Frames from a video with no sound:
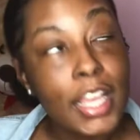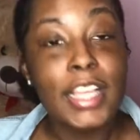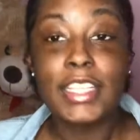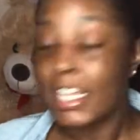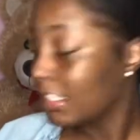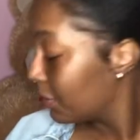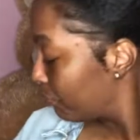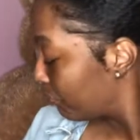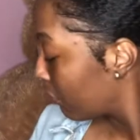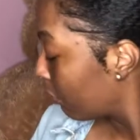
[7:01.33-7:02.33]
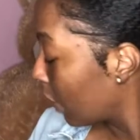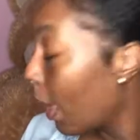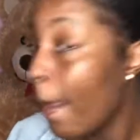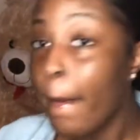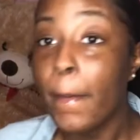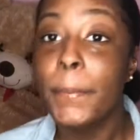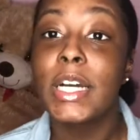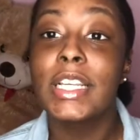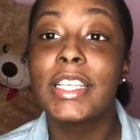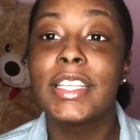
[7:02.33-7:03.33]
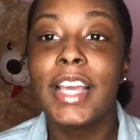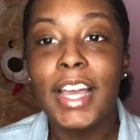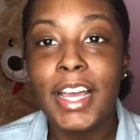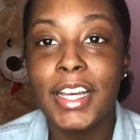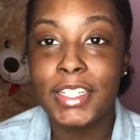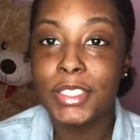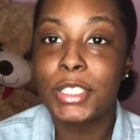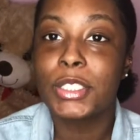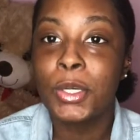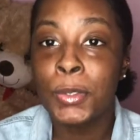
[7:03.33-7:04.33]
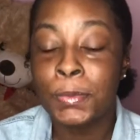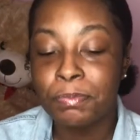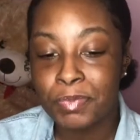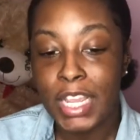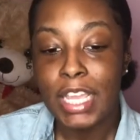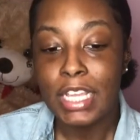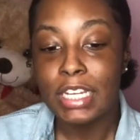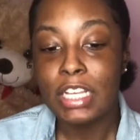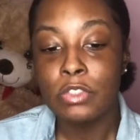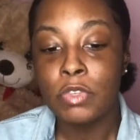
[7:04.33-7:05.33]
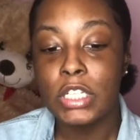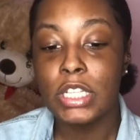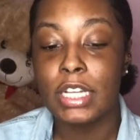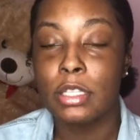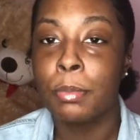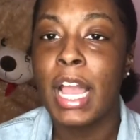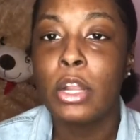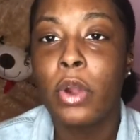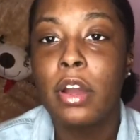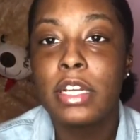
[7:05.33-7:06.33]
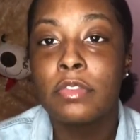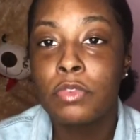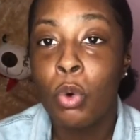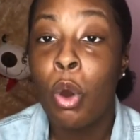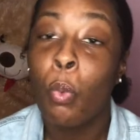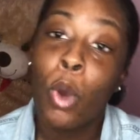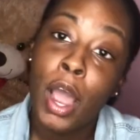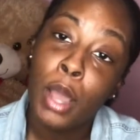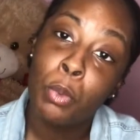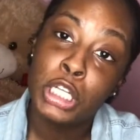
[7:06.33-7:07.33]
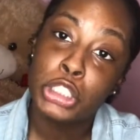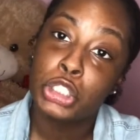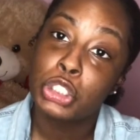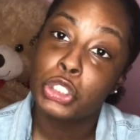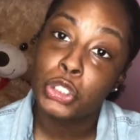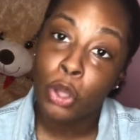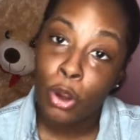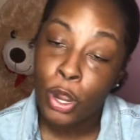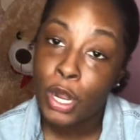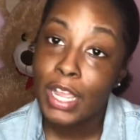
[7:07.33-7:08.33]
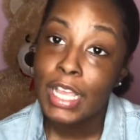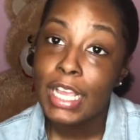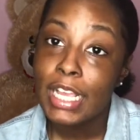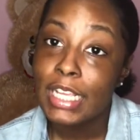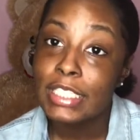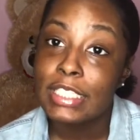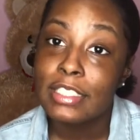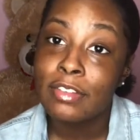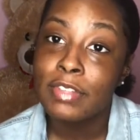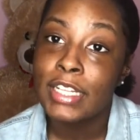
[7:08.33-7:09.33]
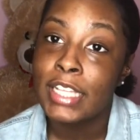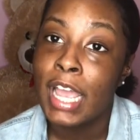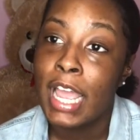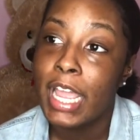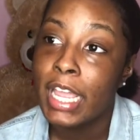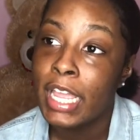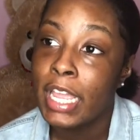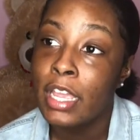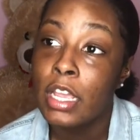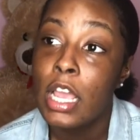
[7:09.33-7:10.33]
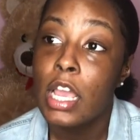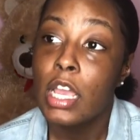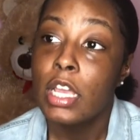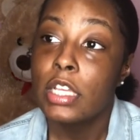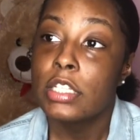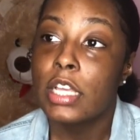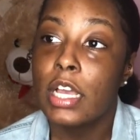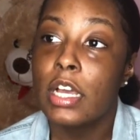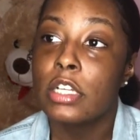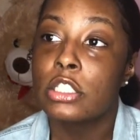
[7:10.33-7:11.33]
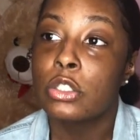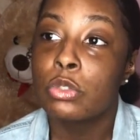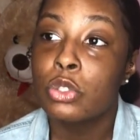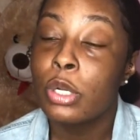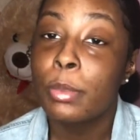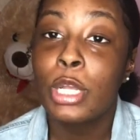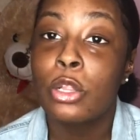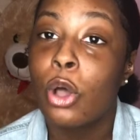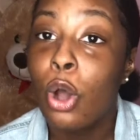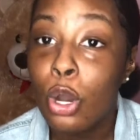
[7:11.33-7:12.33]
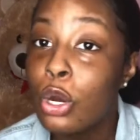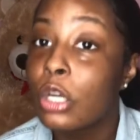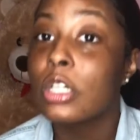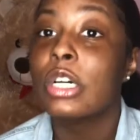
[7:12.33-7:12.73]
yes. But yeah, so that's really like the background info of why I wanted to start and stuff like that. And yeah, so it's going to be a long,